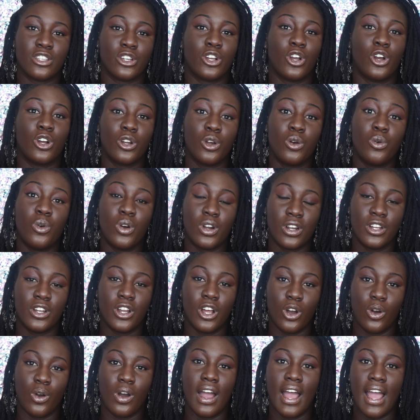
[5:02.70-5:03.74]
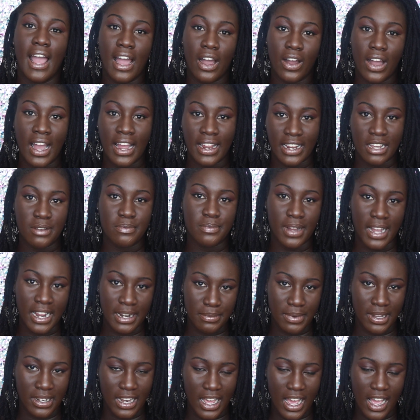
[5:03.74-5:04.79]
are going to want to know how I combine
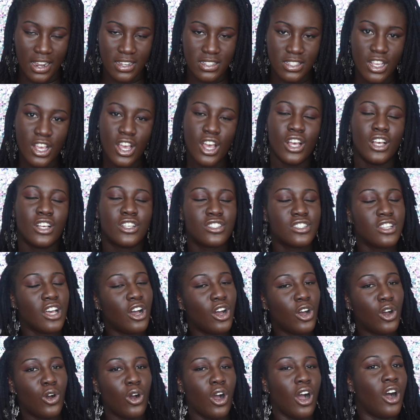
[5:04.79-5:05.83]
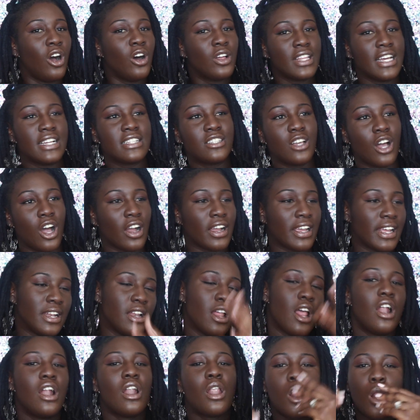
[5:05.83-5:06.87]
my locks. So all that talking,
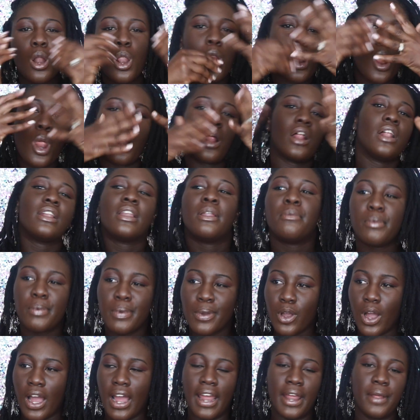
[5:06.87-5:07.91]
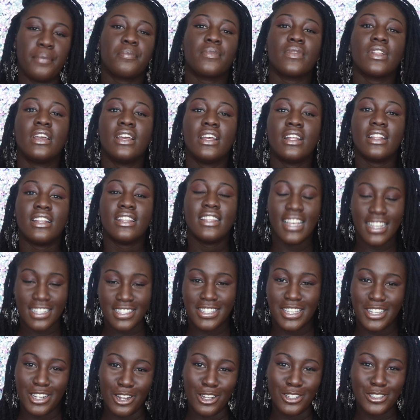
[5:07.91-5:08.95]
let me be quiet. let's
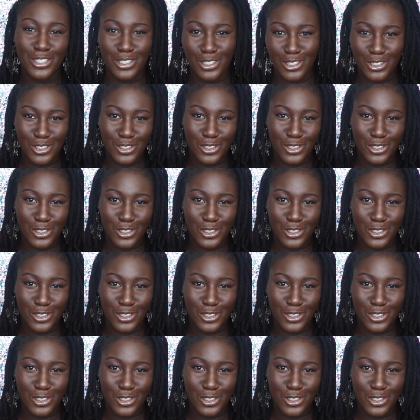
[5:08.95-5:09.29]
get on to the